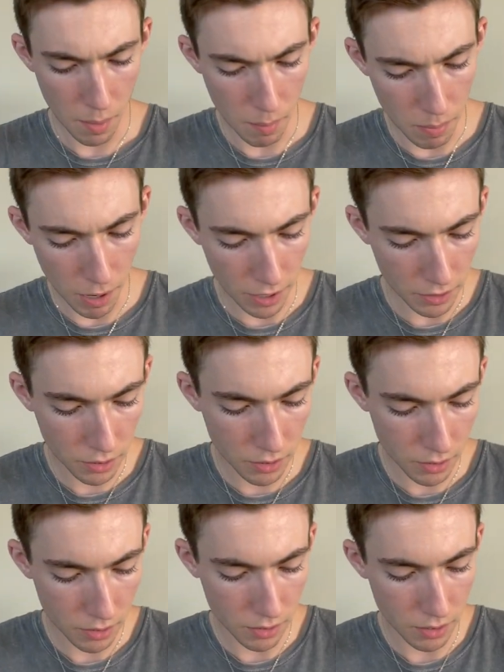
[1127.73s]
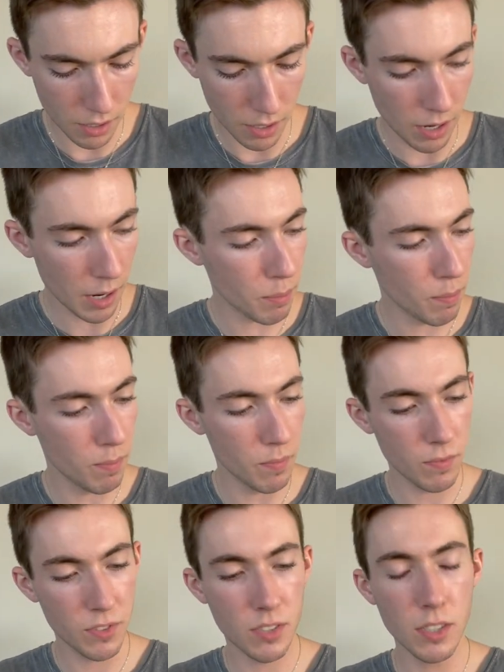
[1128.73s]
But I've
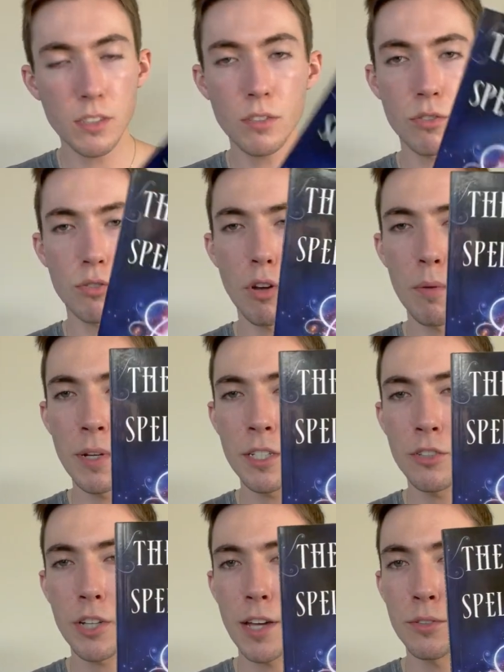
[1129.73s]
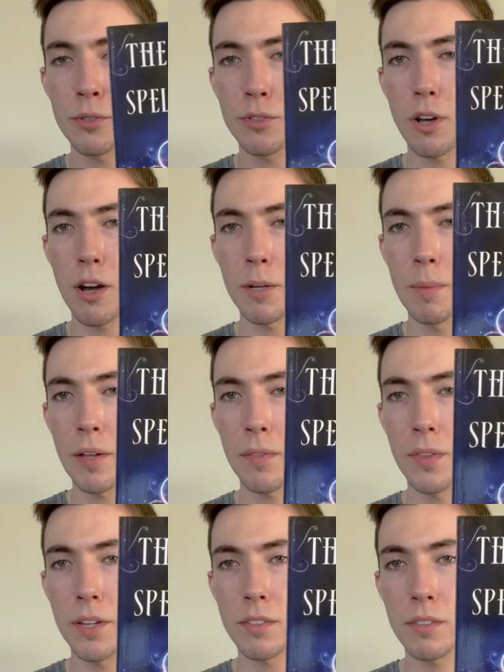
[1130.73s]
seen so many channels talk
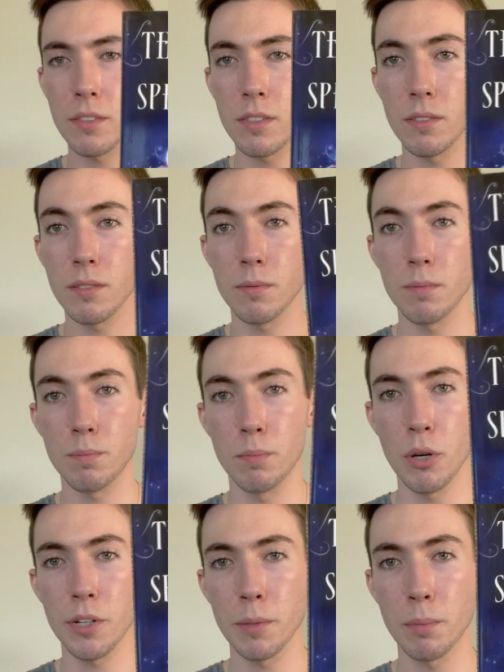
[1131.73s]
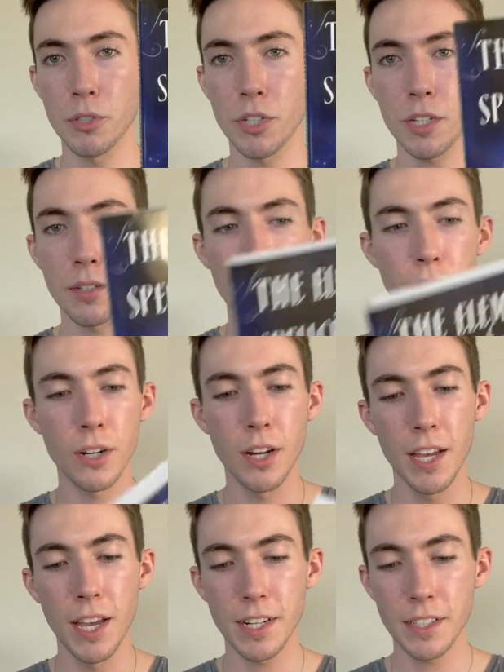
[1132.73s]
about this book in particular,
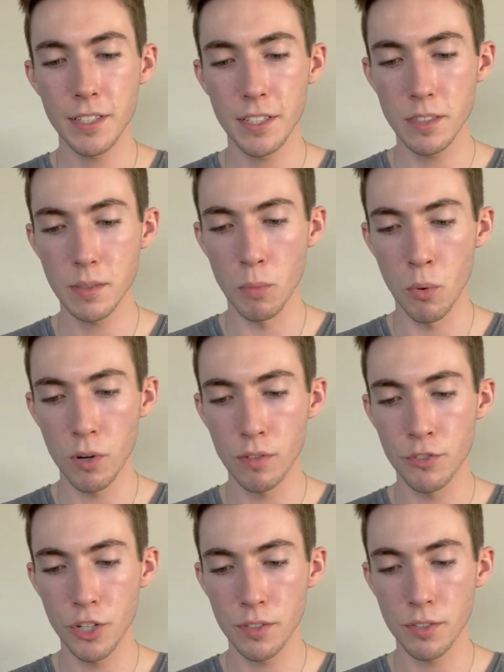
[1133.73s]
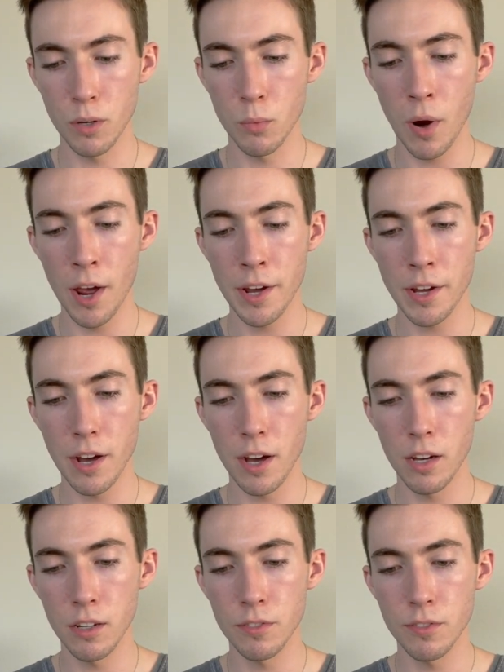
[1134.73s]
and I think it's more of just a way
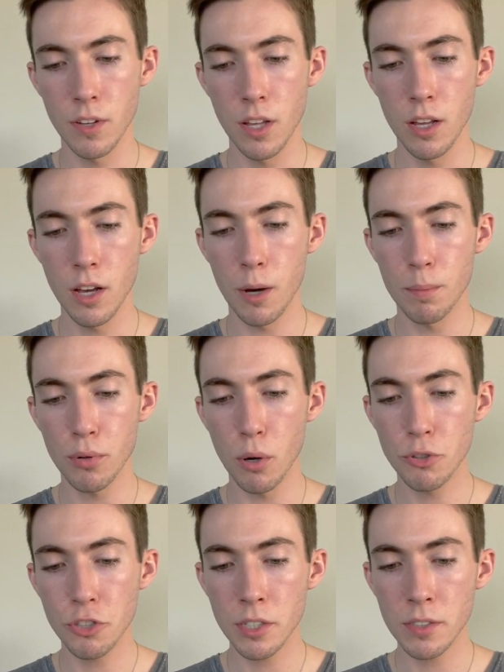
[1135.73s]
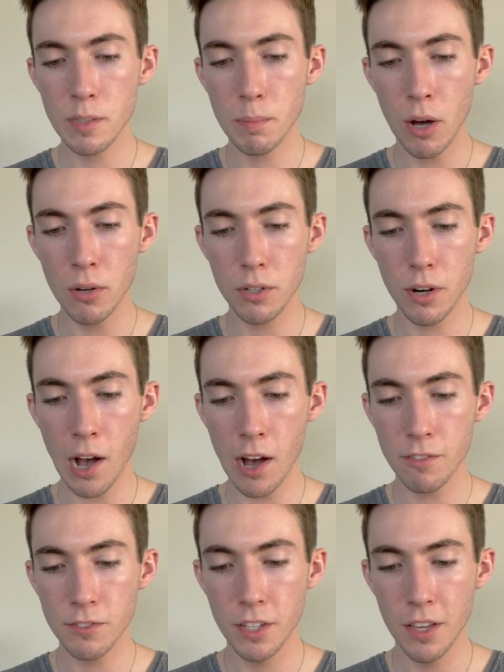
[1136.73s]
of approaching
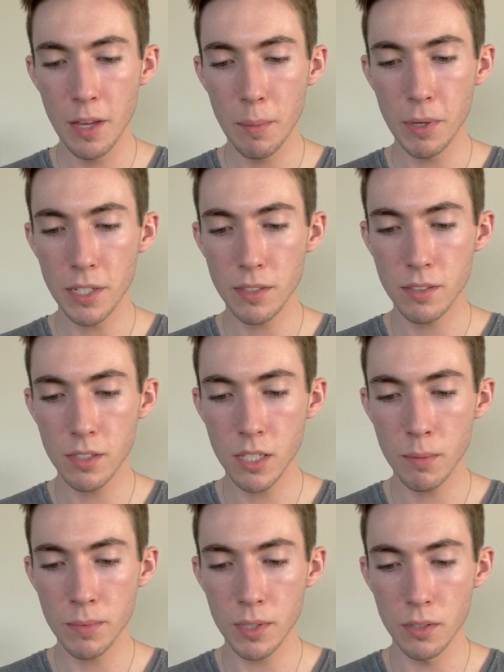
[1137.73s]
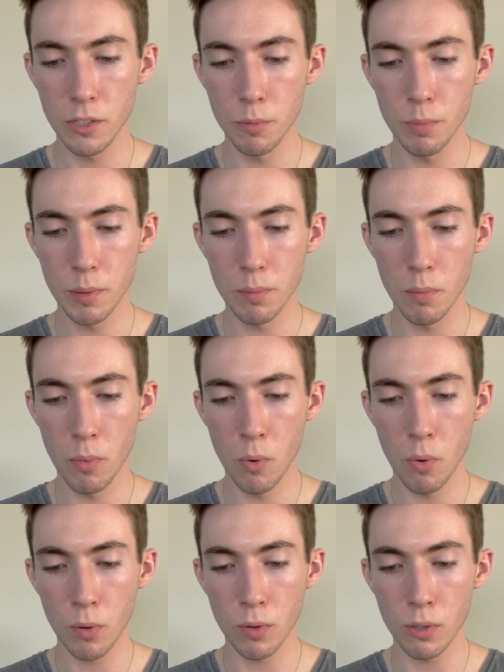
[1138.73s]
spellcraft, but it seems a little bit
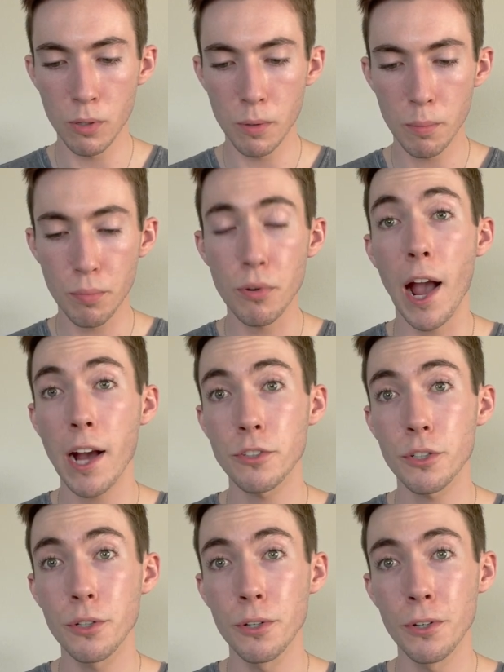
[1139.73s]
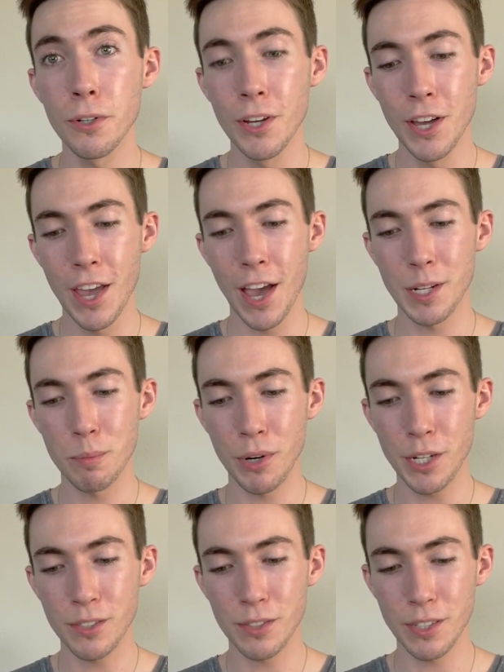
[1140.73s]
more practical and it
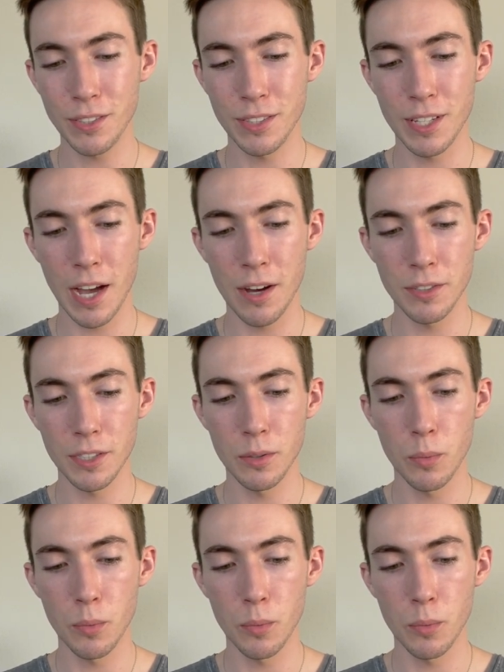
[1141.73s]
breaks things down in a